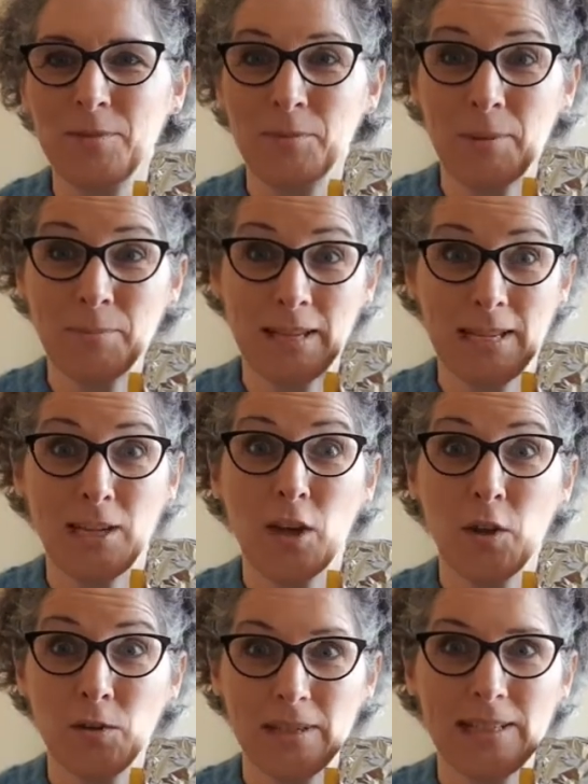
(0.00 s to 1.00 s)
Remember, he
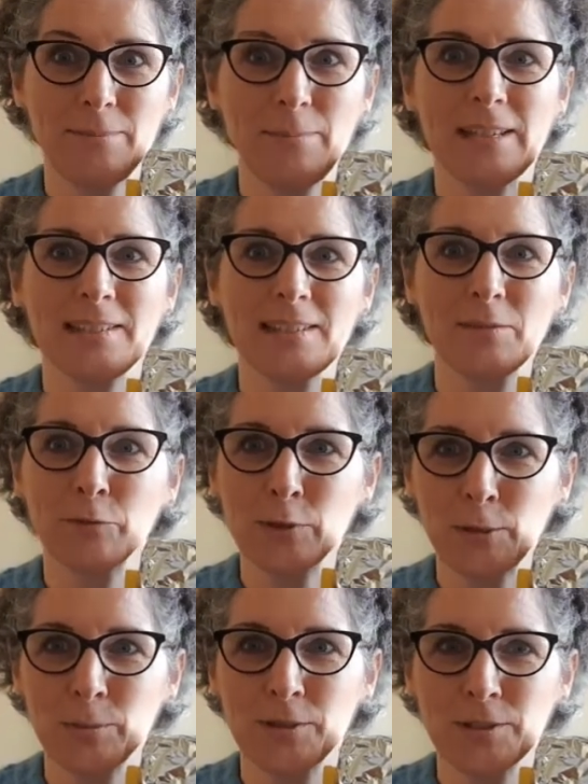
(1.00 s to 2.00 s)
only speaks in
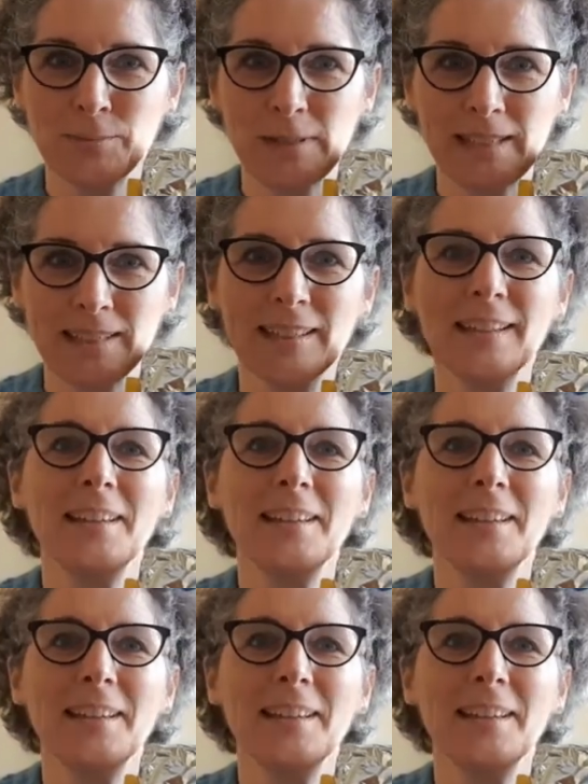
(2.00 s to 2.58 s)
robot speak,